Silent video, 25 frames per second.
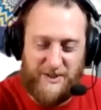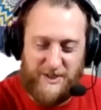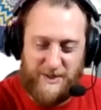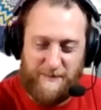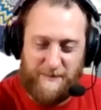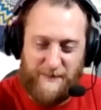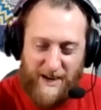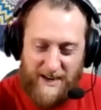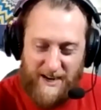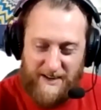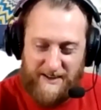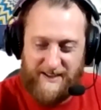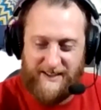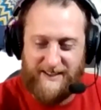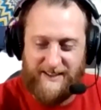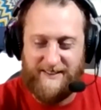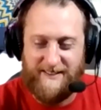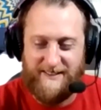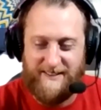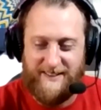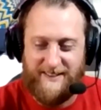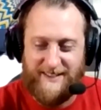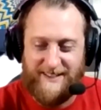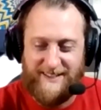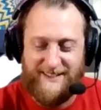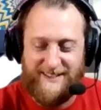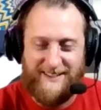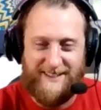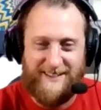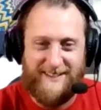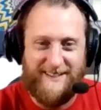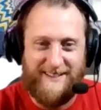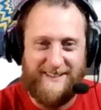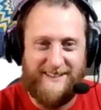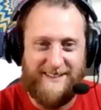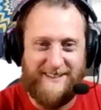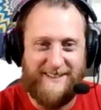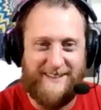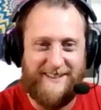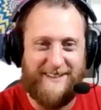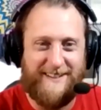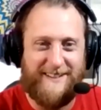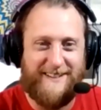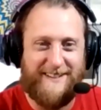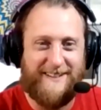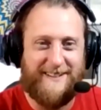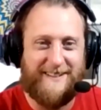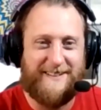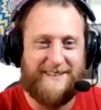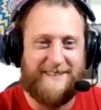the Schmacken. Uh,
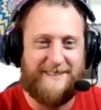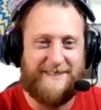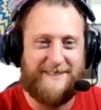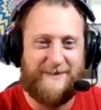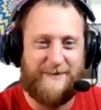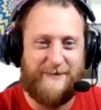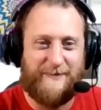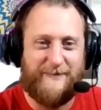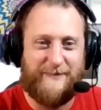oh yeah,